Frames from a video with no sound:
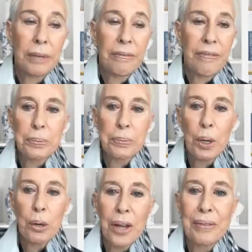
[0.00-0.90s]
affects both,
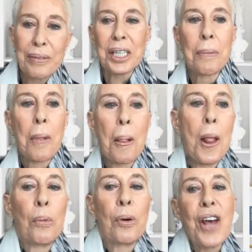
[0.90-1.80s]
obviously.
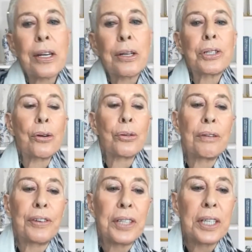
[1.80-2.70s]
Well, thank you,
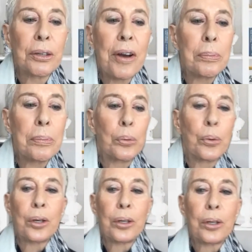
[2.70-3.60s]
Sonia, for the incredible
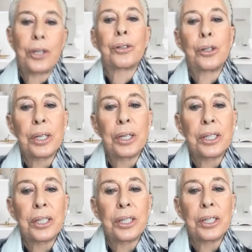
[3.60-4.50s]
work that you're doing
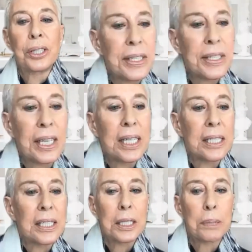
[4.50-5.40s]
to
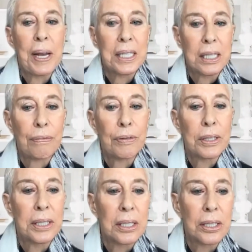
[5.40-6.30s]
investigate sex-based
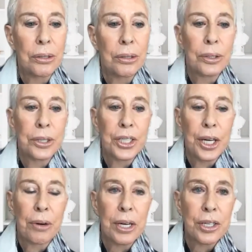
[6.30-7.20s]
differences in
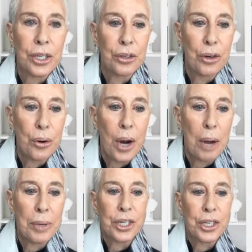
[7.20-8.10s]
neurodegeneration. You know how
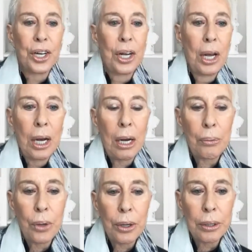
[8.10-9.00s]
much
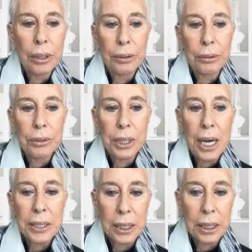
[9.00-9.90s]
we're
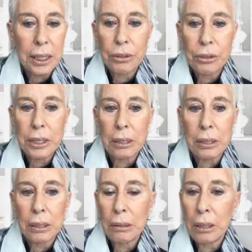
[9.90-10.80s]
enthusiastic, interested
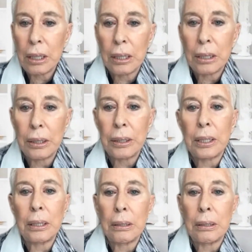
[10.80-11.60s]
in, and